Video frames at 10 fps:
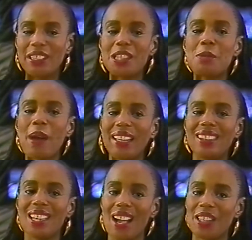But
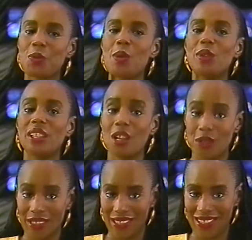despite the odds, we were
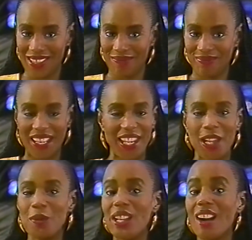noticed. And
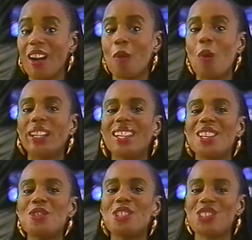here we are,
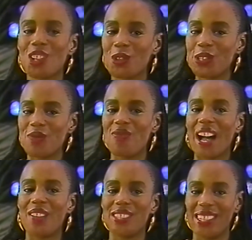100 shows and
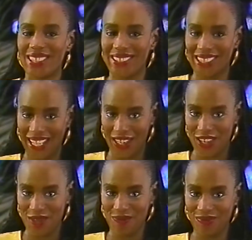five seasons
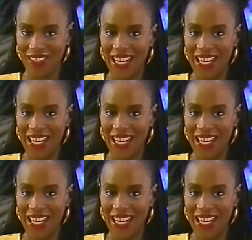later.